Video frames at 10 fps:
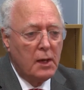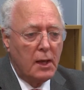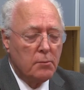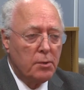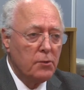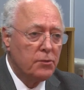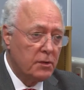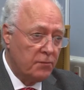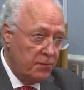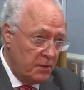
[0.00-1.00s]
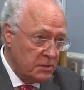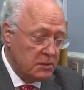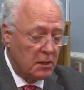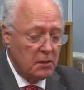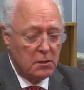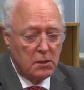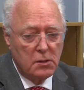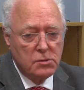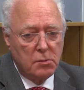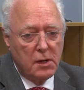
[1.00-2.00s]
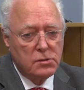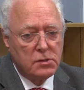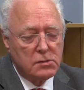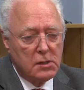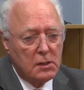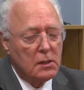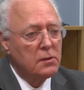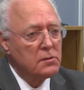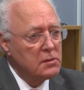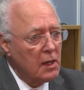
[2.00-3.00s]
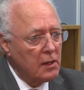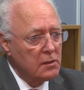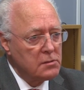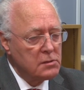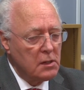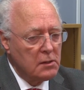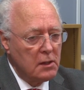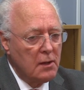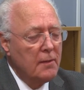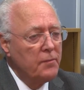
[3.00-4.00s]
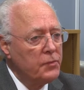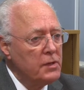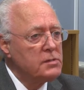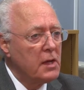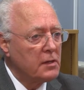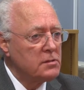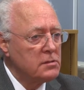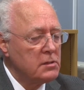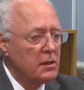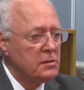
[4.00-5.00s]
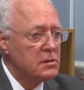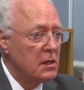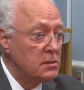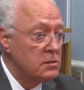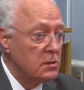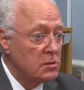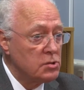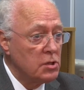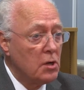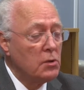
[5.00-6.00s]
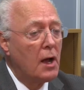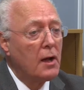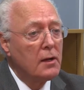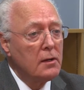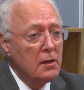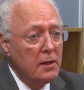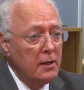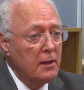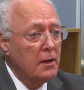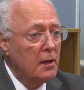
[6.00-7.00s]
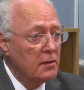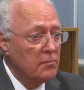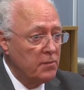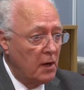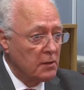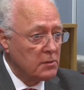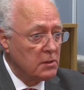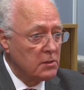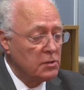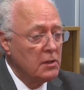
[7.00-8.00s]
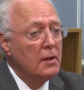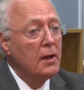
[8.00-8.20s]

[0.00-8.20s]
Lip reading: In both the first study, the dose-ranging study, and the second study, this exercise testing showed a clear advantage,